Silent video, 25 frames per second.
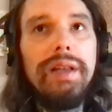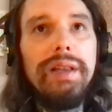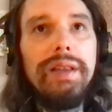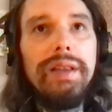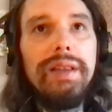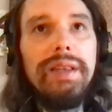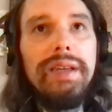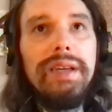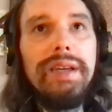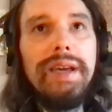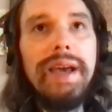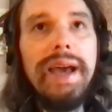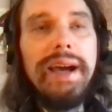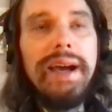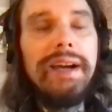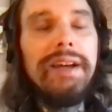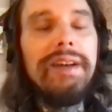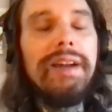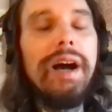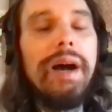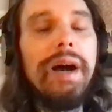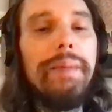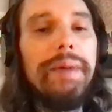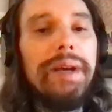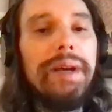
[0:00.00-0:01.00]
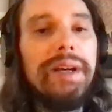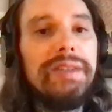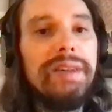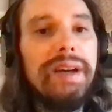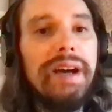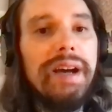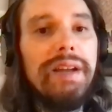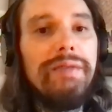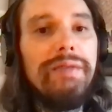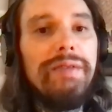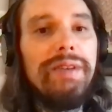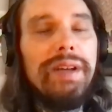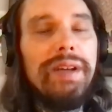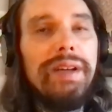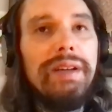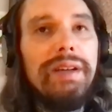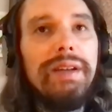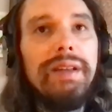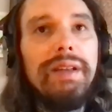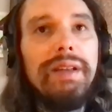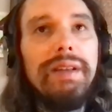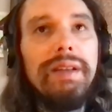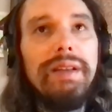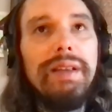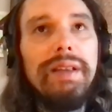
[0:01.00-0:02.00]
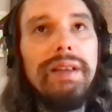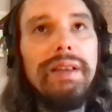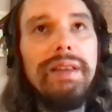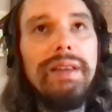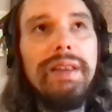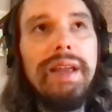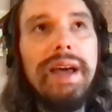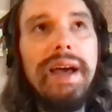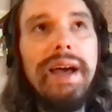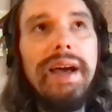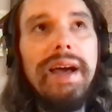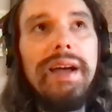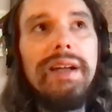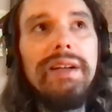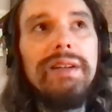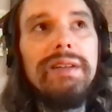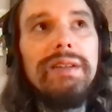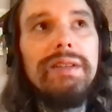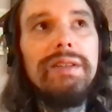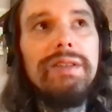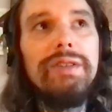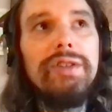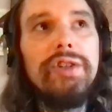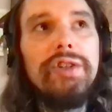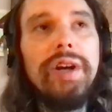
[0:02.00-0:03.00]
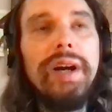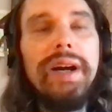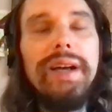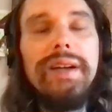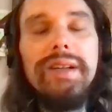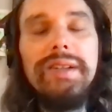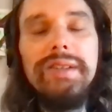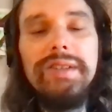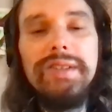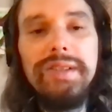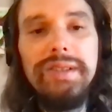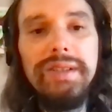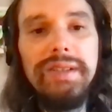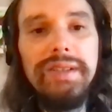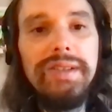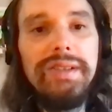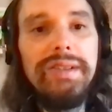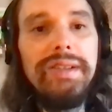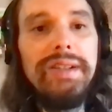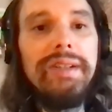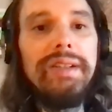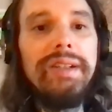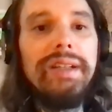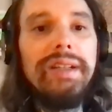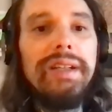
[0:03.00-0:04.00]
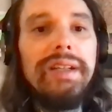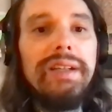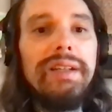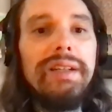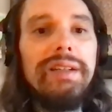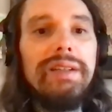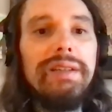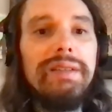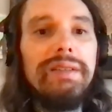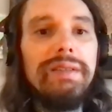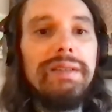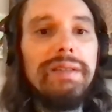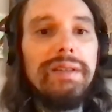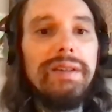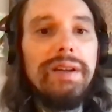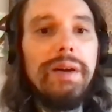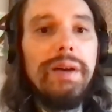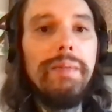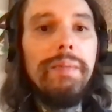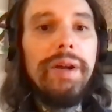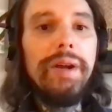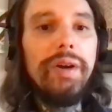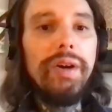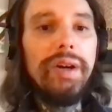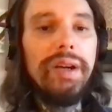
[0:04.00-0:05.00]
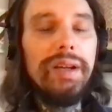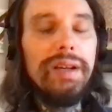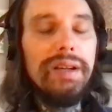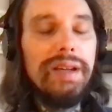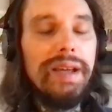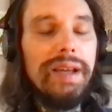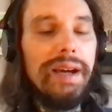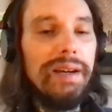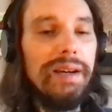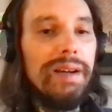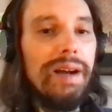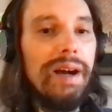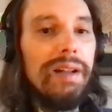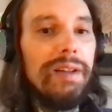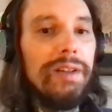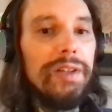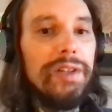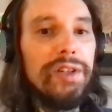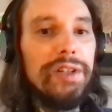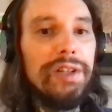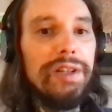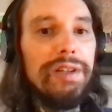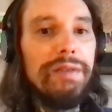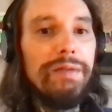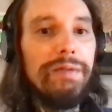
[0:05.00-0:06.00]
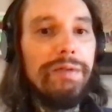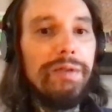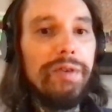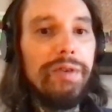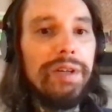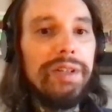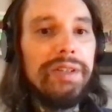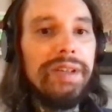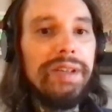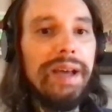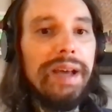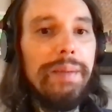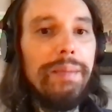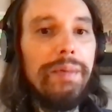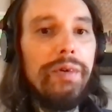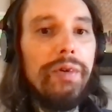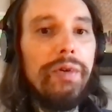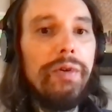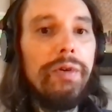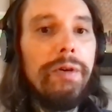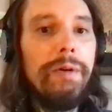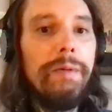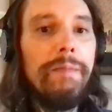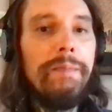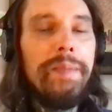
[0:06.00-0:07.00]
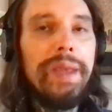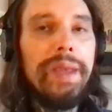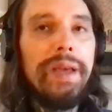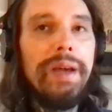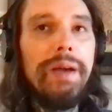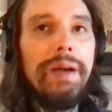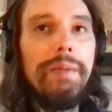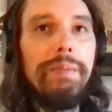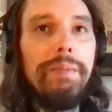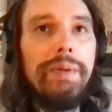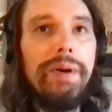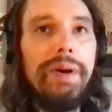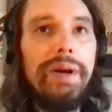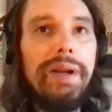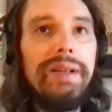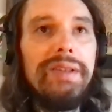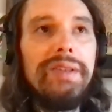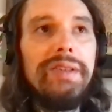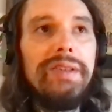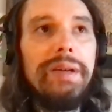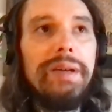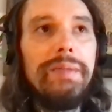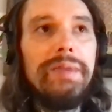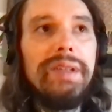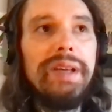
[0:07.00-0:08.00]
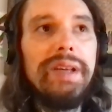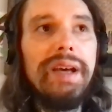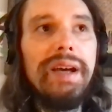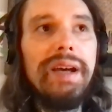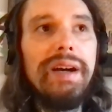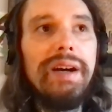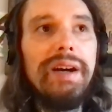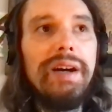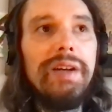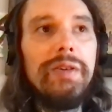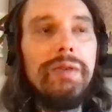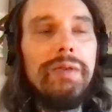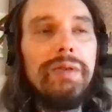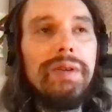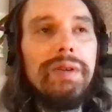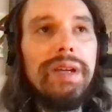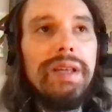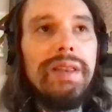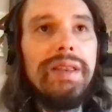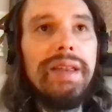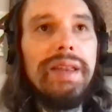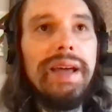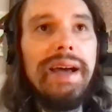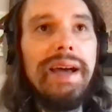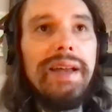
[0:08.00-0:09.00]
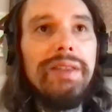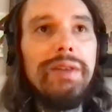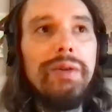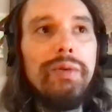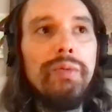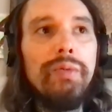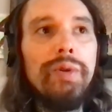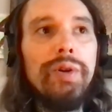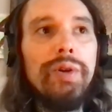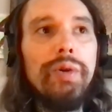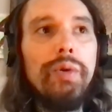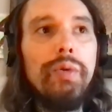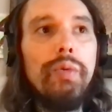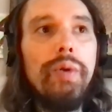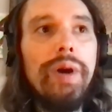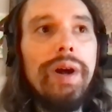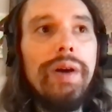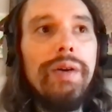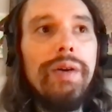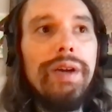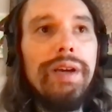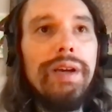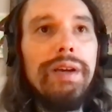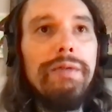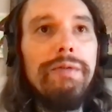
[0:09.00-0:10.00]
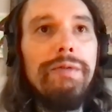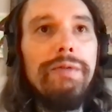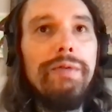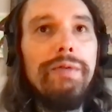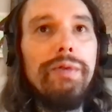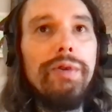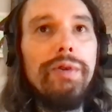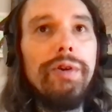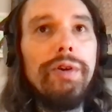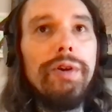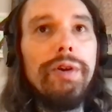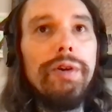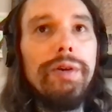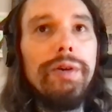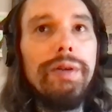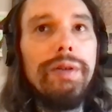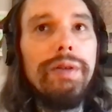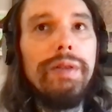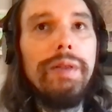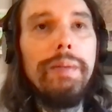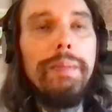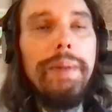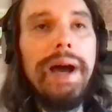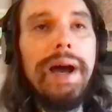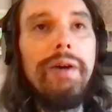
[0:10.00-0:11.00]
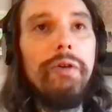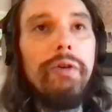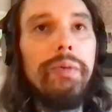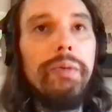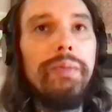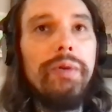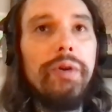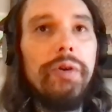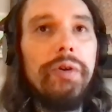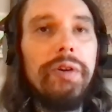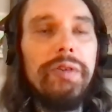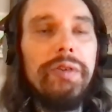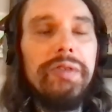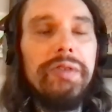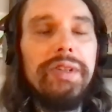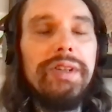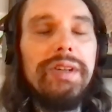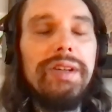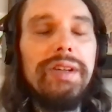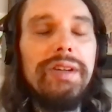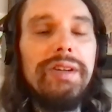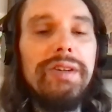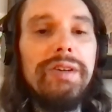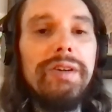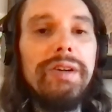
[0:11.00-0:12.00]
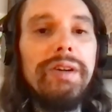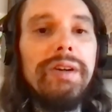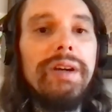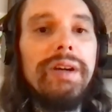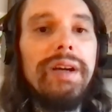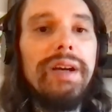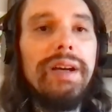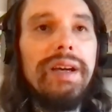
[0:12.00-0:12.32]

the economic side of it, that China's stealing American technology, for example. But it seems that underneath that, the real worry for the power brokers here